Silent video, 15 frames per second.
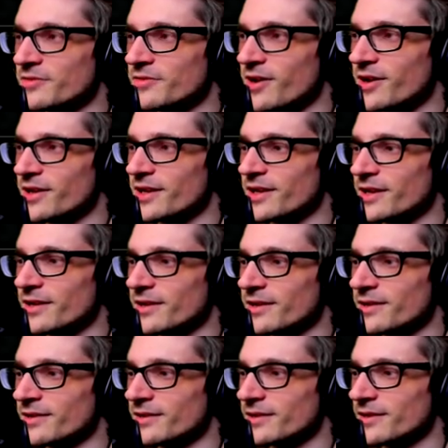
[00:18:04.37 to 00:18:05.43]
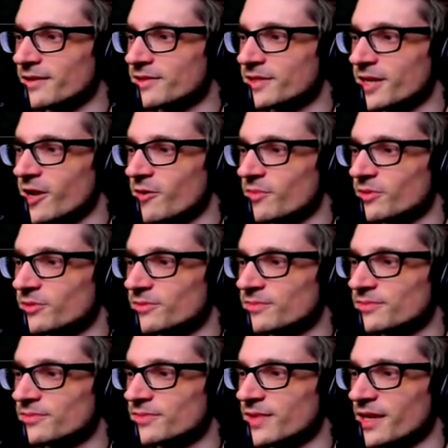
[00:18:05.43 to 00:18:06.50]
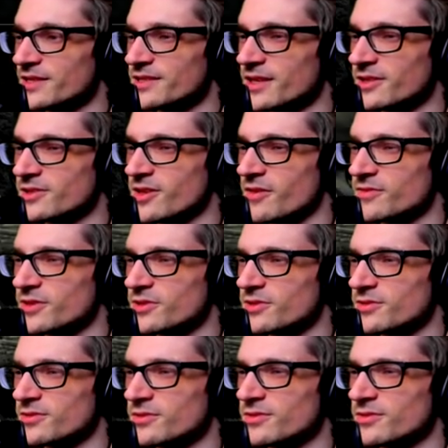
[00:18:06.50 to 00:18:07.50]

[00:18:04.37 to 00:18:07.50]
fucking scalpel dissect soft tissue.